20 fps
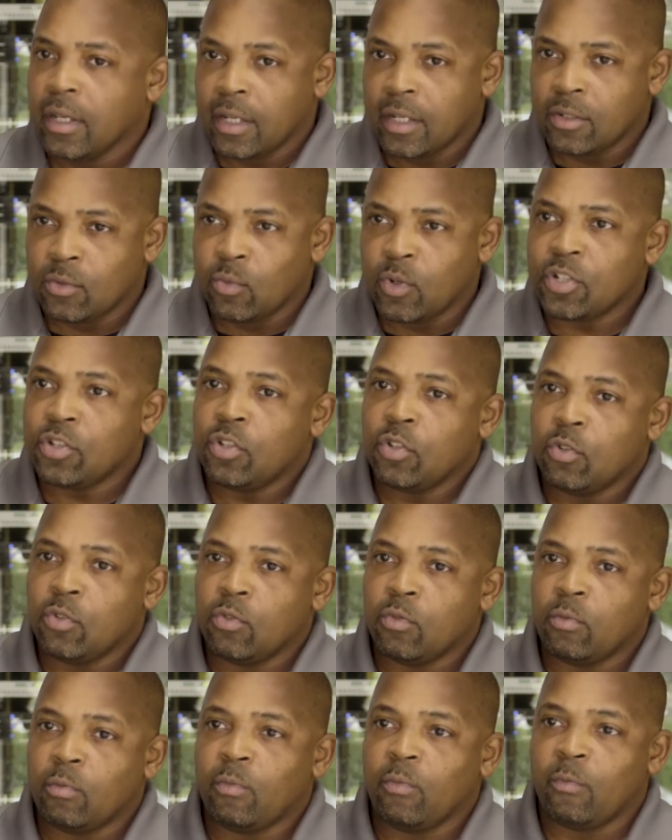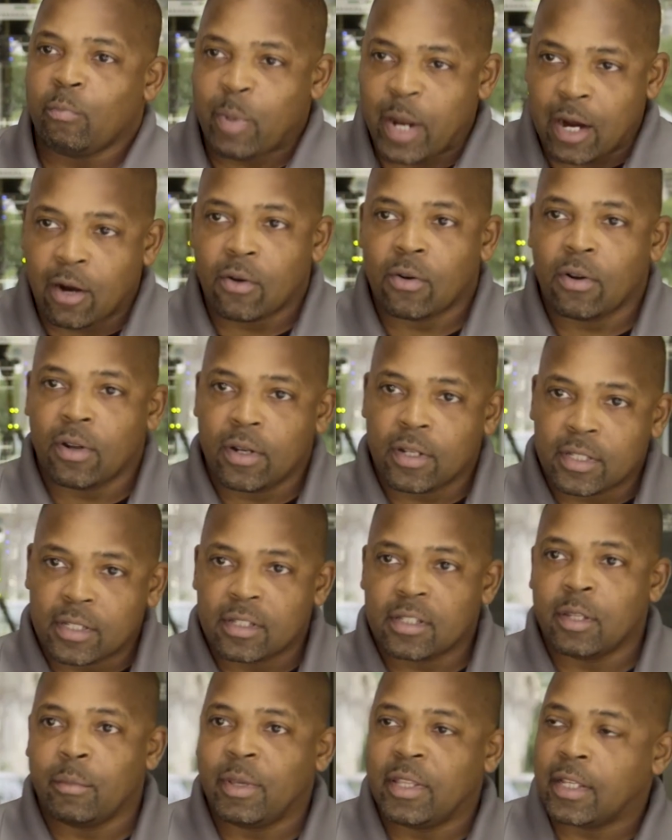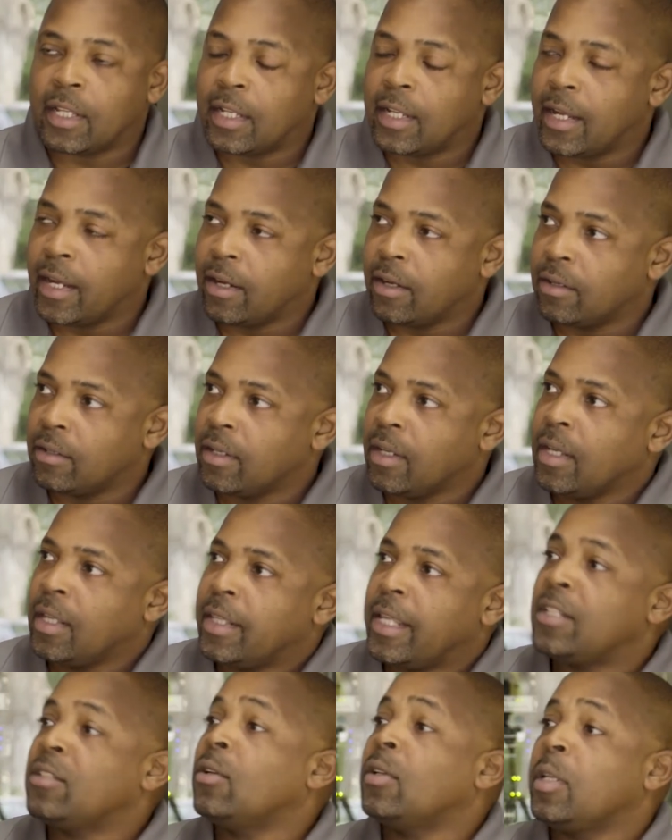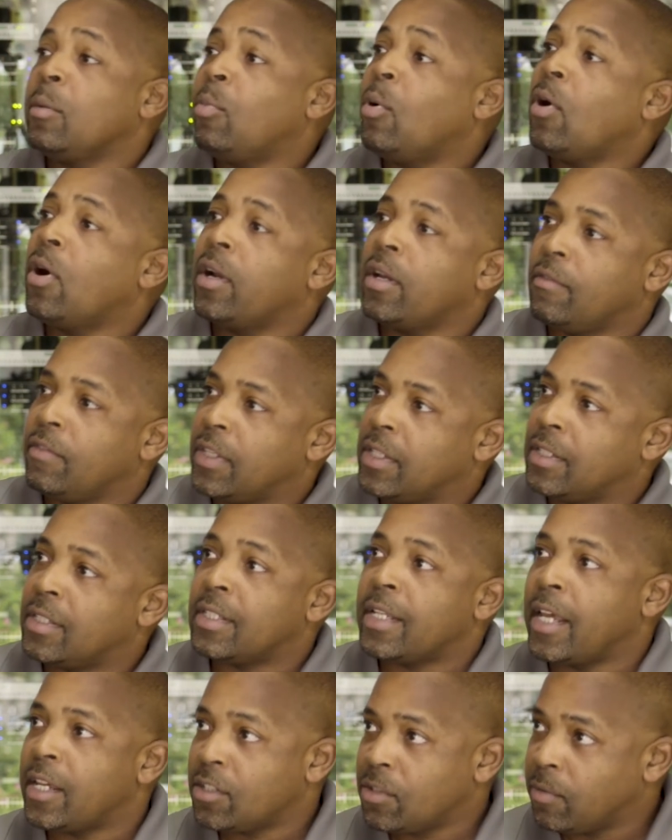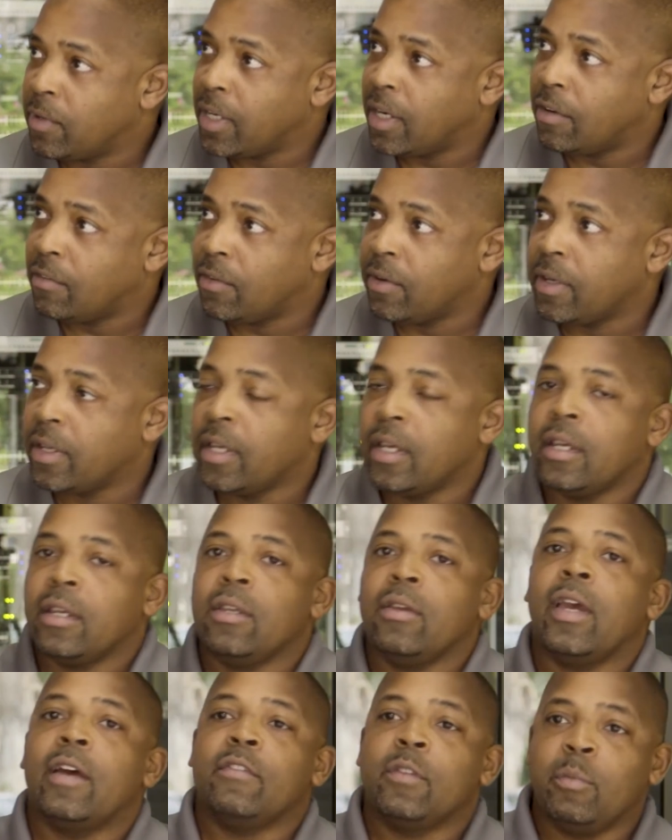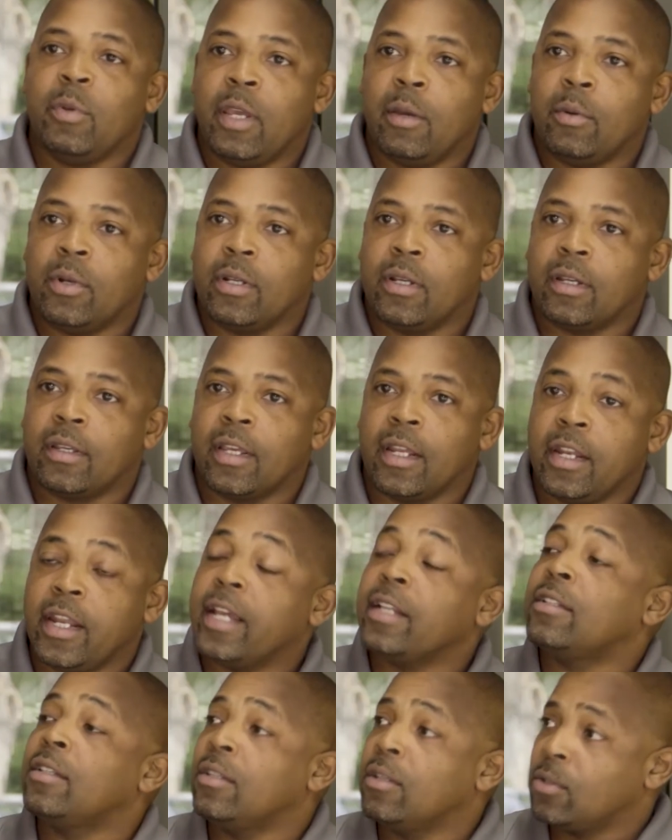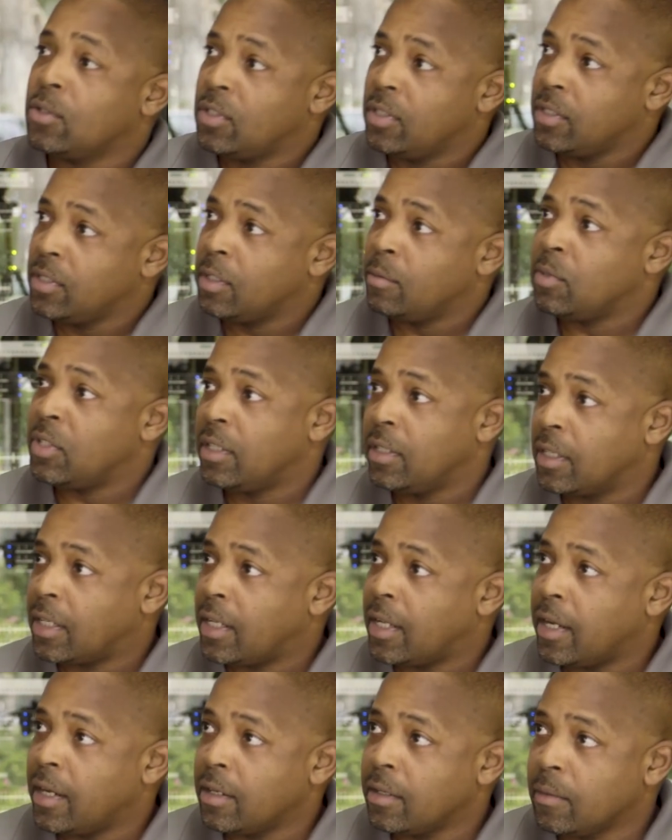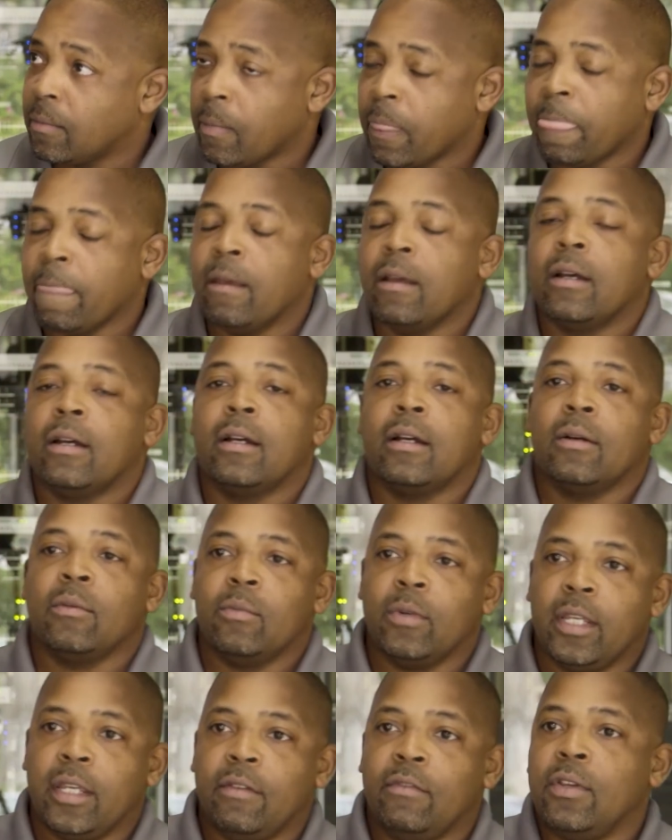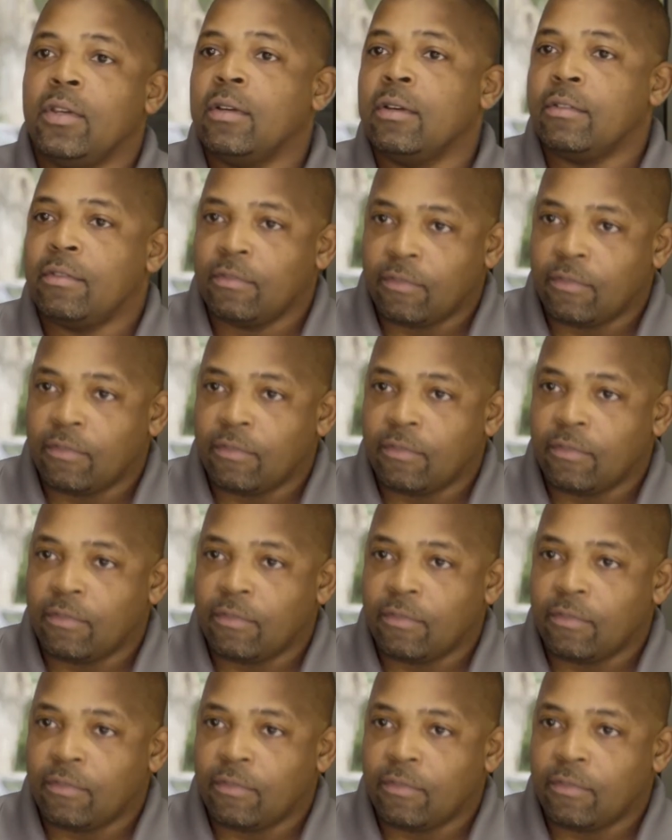because once you power on a system in the cloud, that's only part of the disaster recovery. You have to be able to connect to those systems in the cloud. Right. We give you a